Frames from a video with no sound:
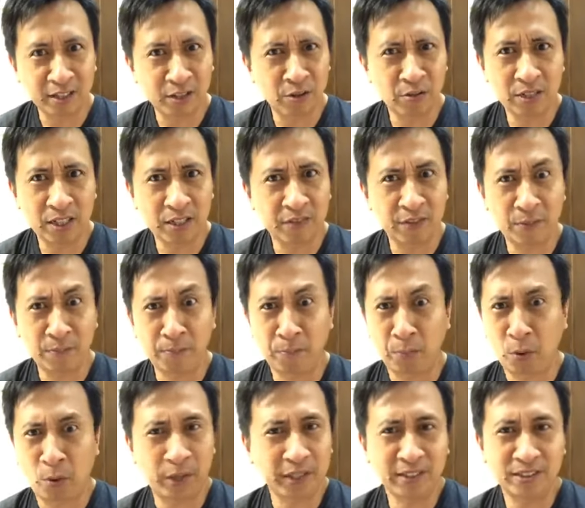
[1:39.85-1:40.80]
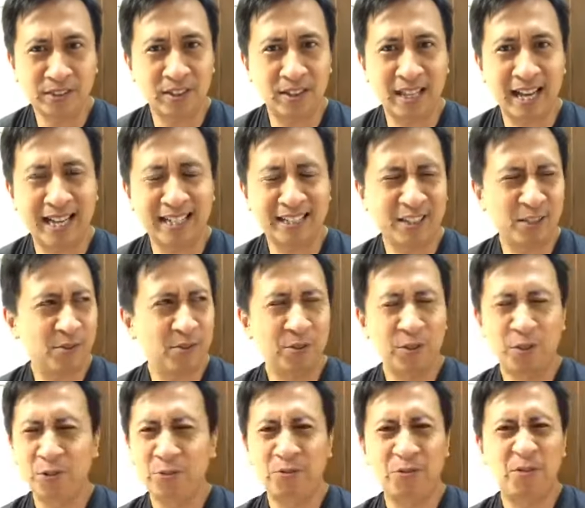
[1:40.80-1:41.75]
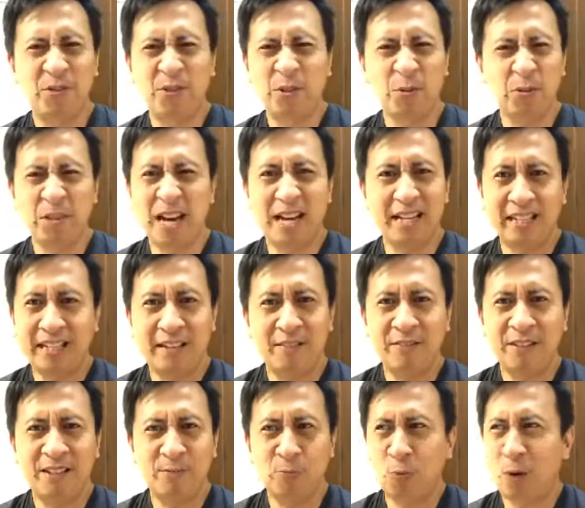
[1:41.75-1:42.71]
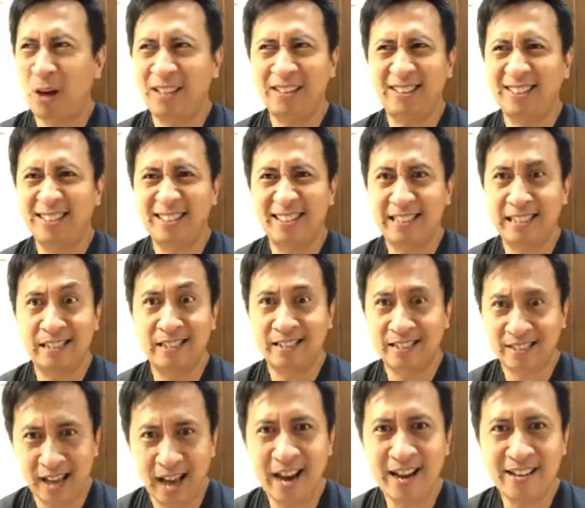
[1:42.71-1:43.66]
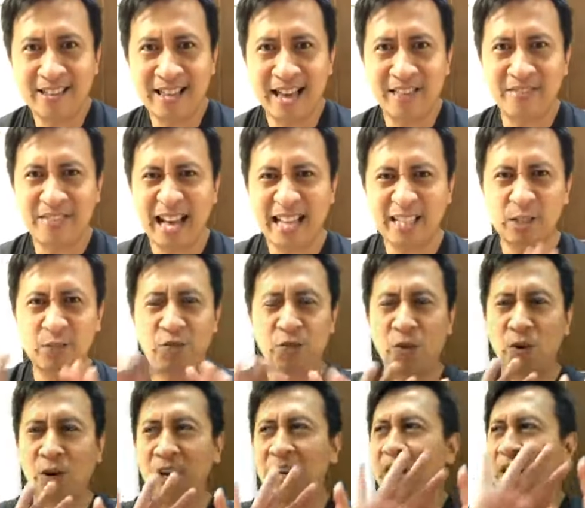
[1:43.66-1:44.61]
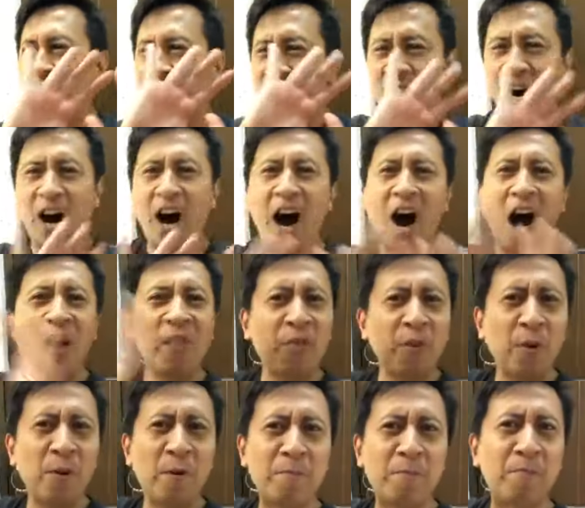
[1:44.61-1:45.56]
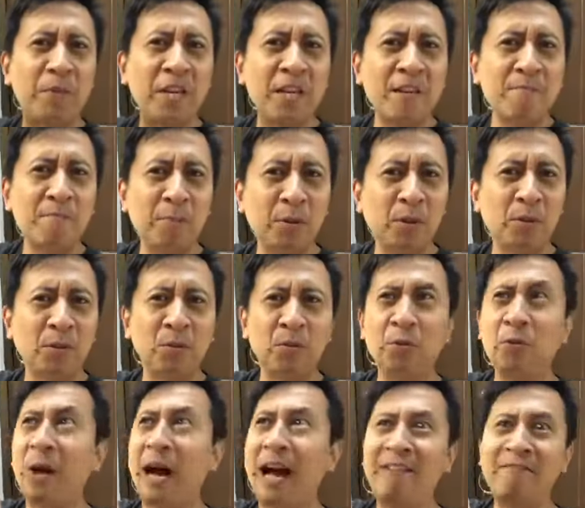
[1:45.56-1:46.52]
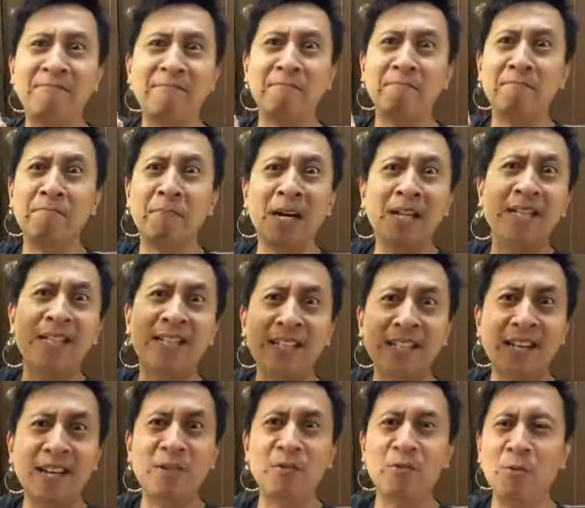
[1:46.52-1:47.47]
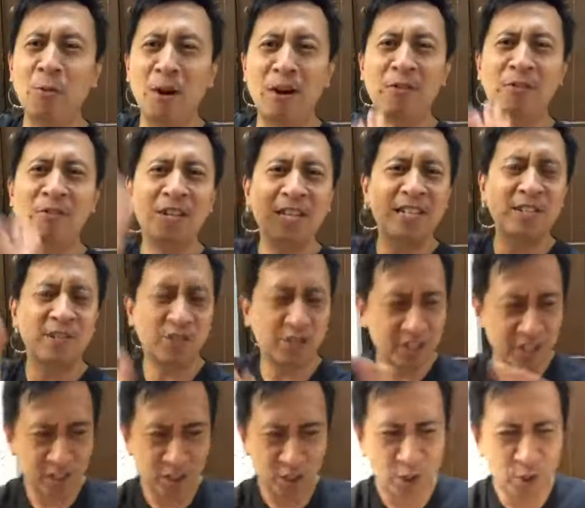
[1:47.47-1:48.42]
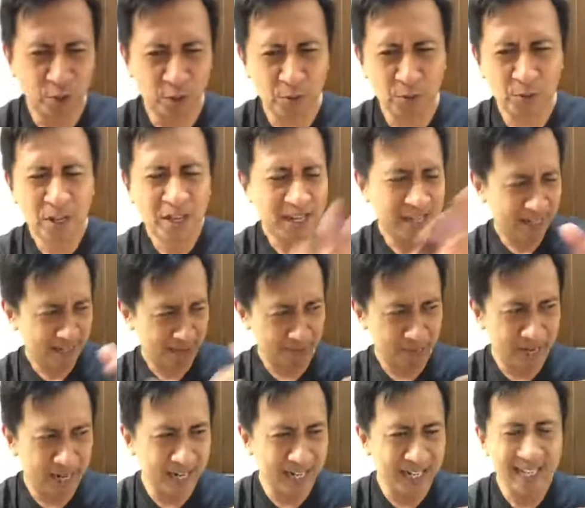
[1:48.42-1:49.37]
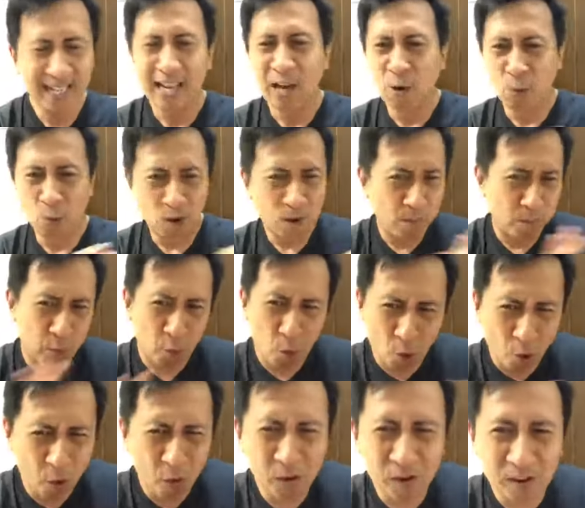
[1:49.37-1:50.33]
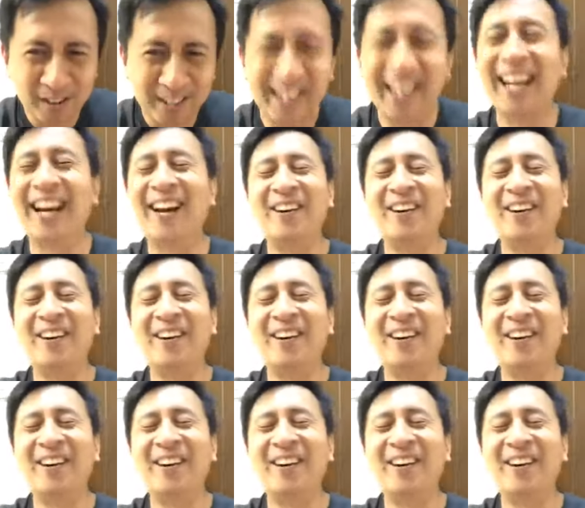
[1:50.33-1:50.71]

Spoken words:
You don't even point to that. You do not even want to desire that. That's for other people who have money and who are rich. And you and me, we're poor.